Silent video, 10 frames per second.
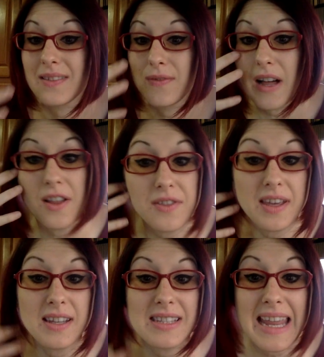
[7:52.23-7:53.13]
follow
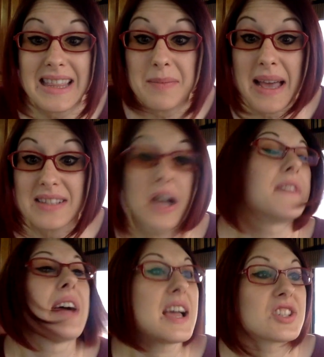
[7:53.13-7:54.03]
the Take the Mask
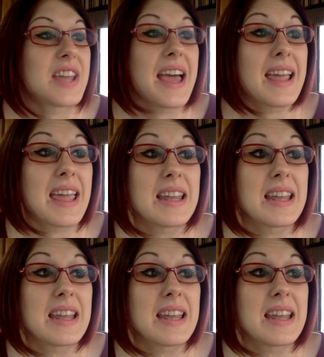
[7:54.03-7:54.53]
Off hashtag